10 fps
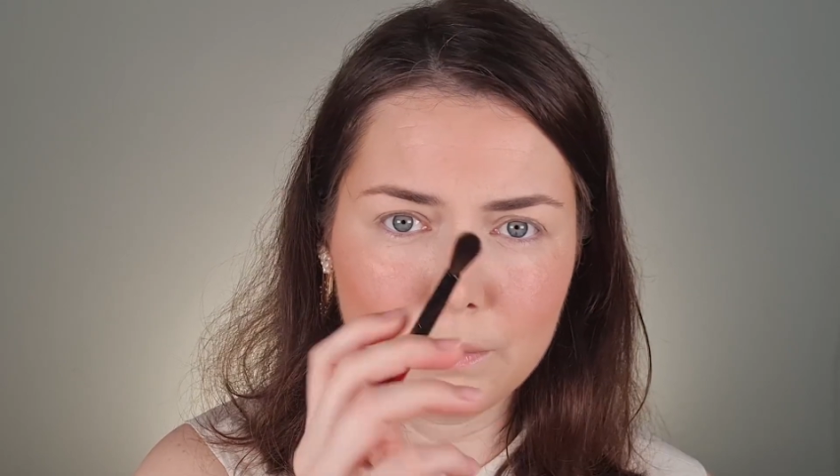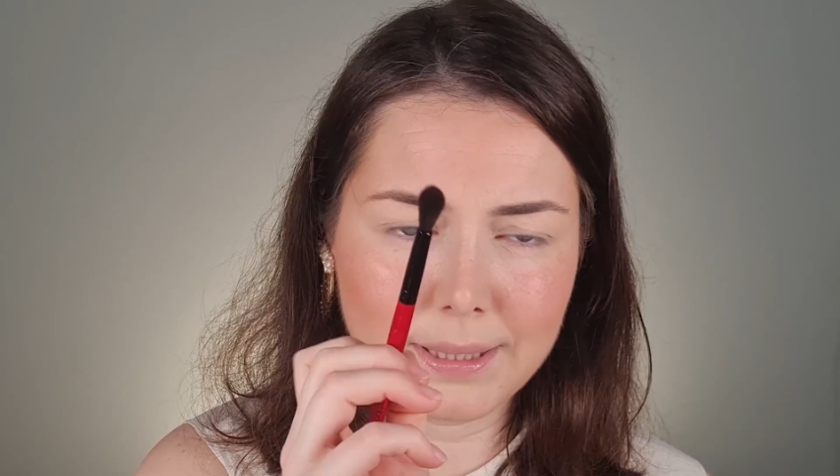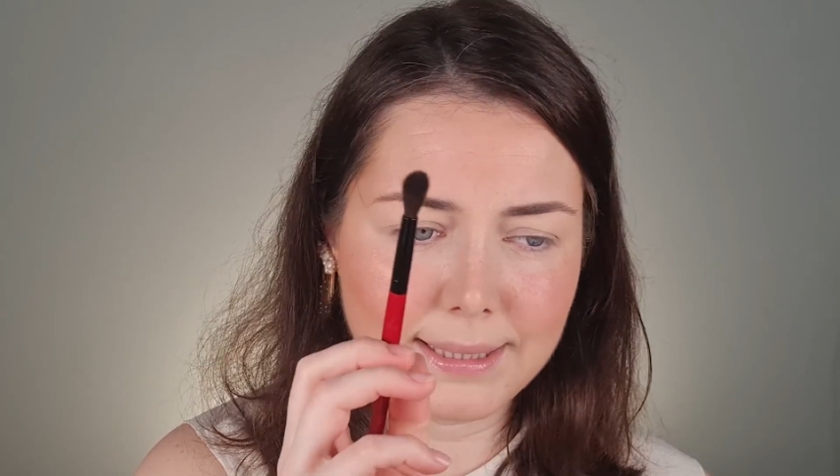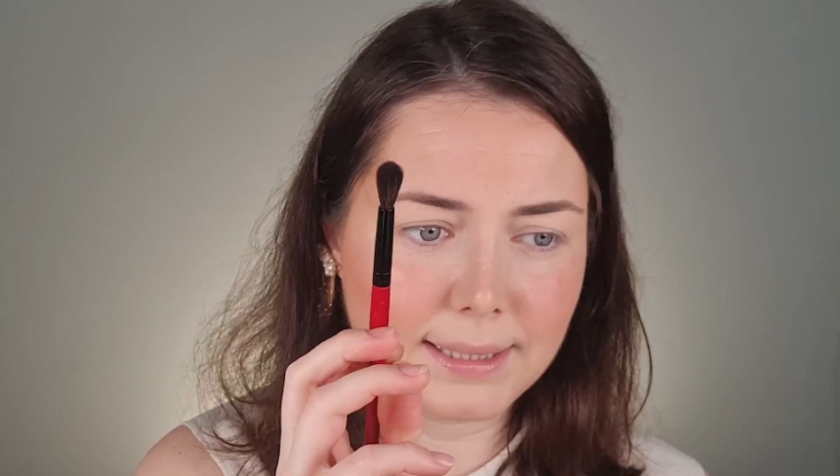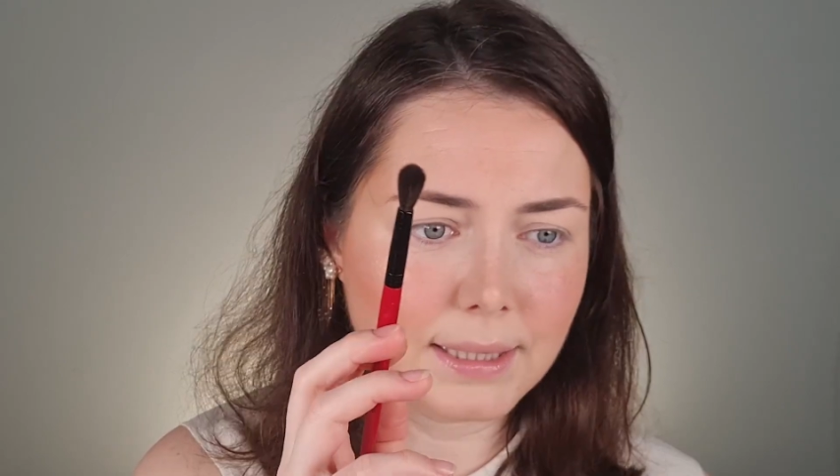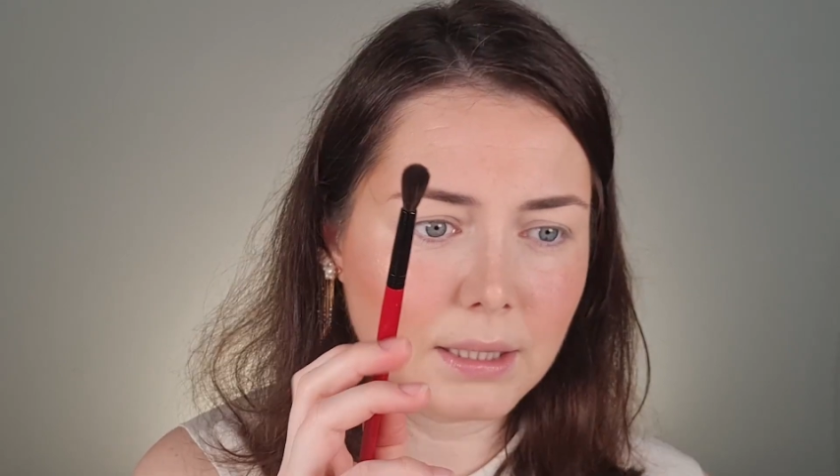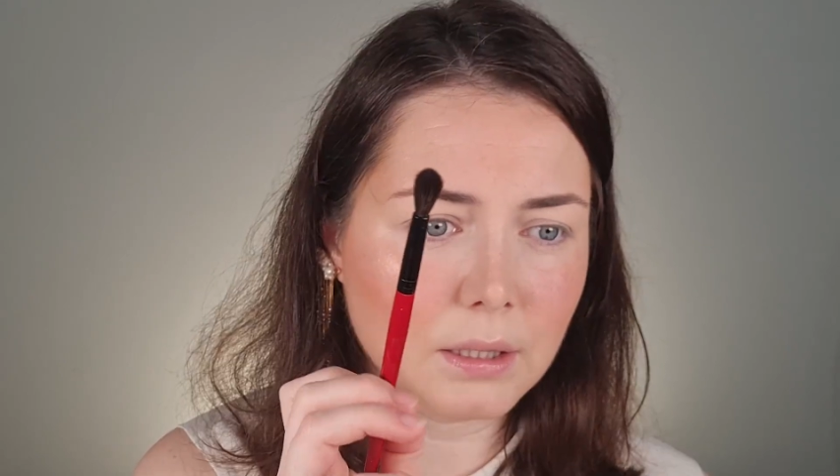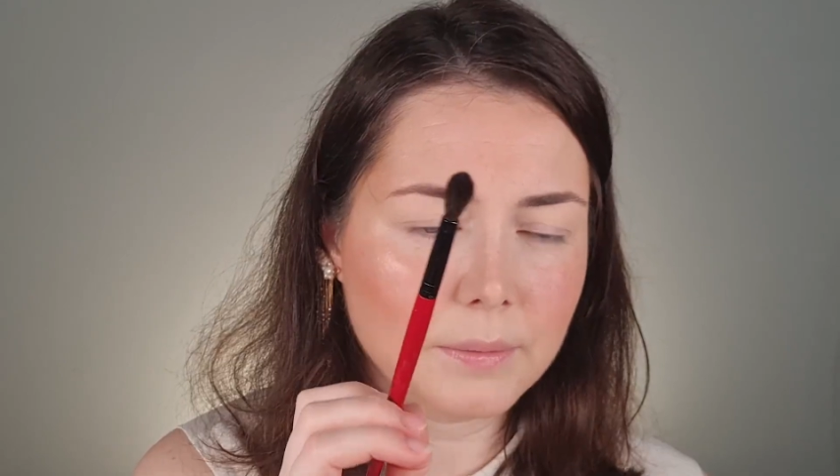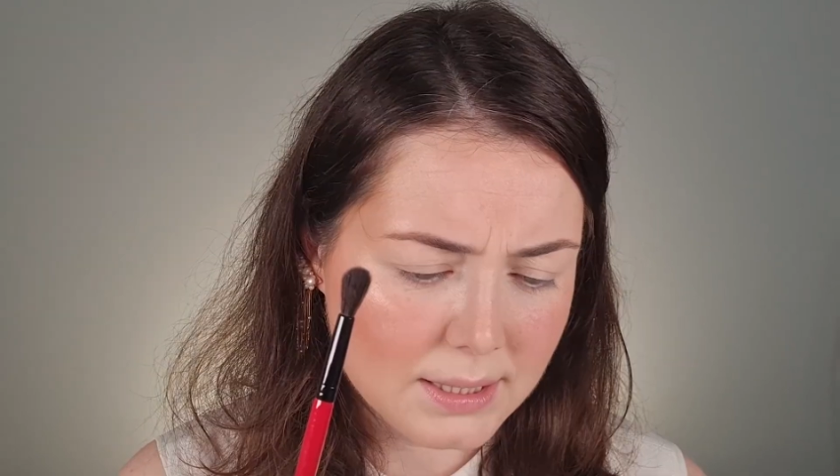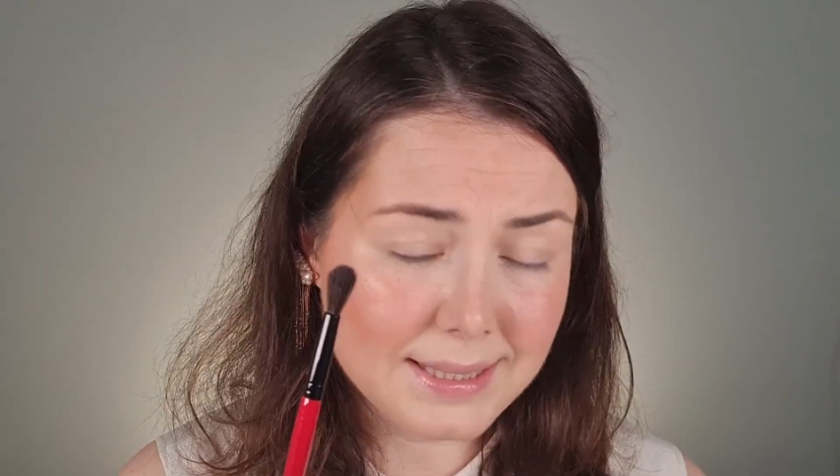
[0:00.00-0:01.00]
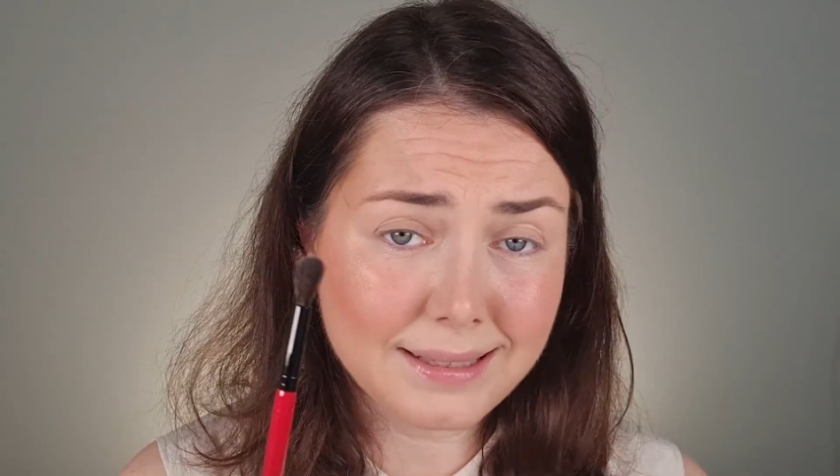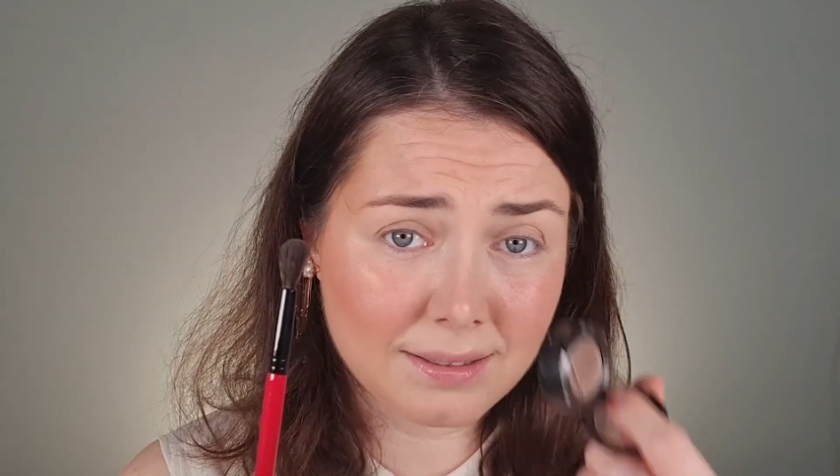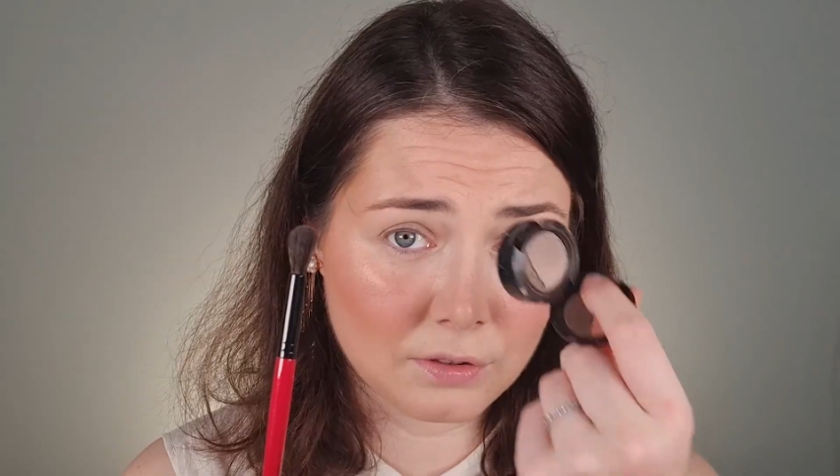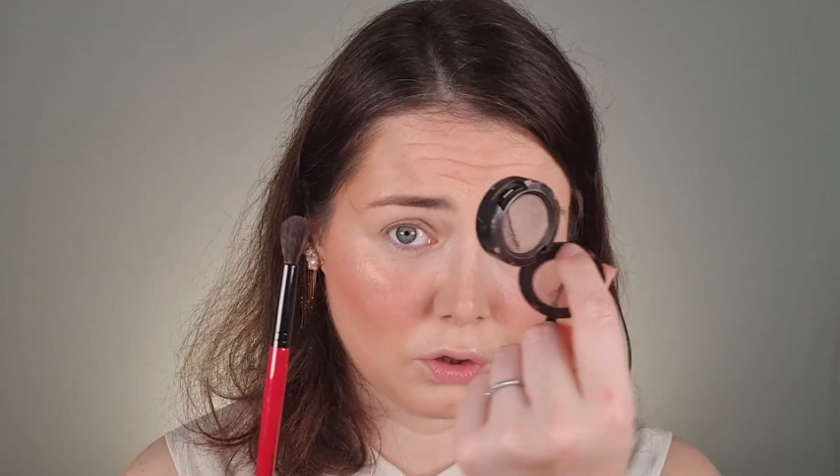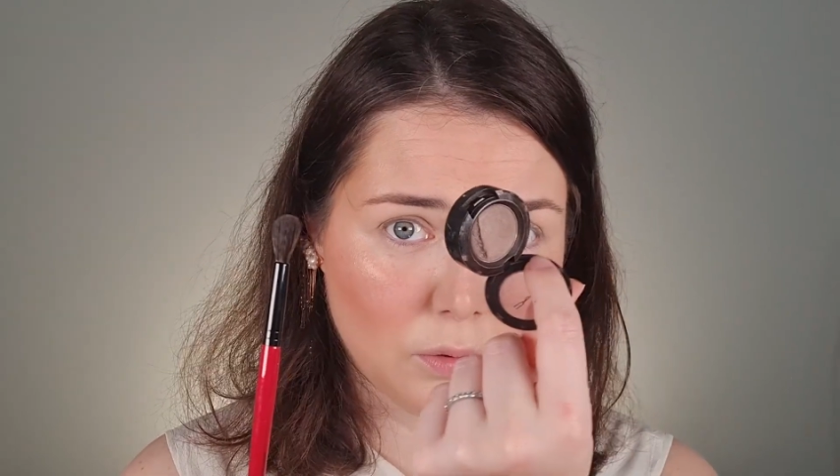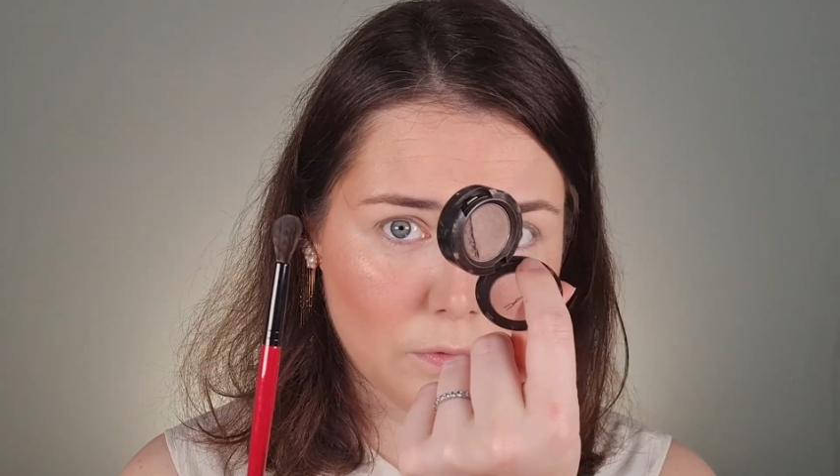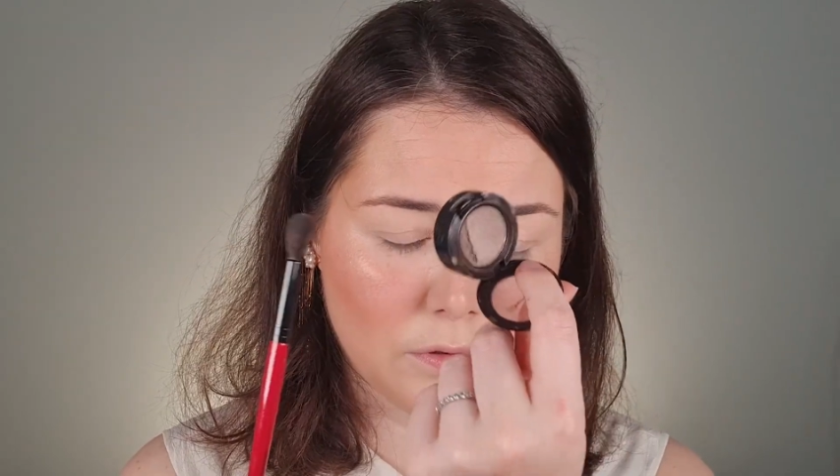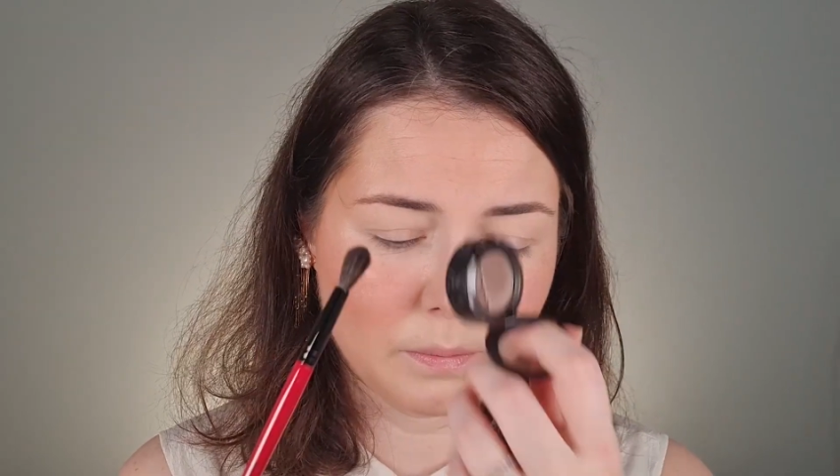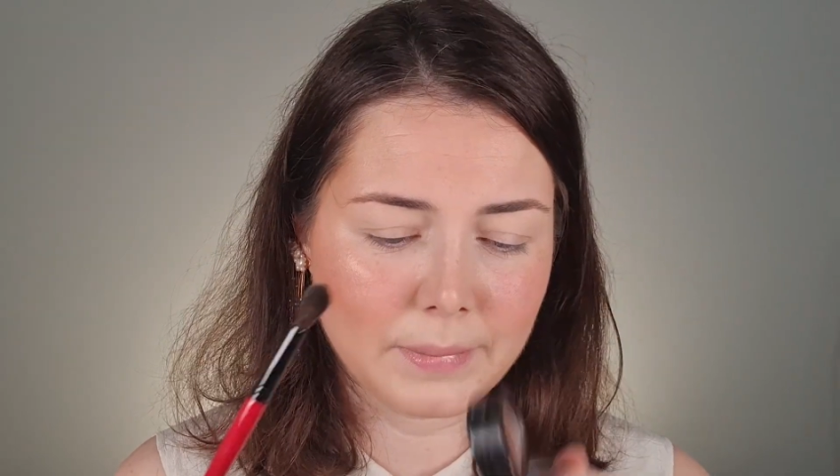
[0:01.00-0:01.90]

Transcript: Blending Satin Taupe from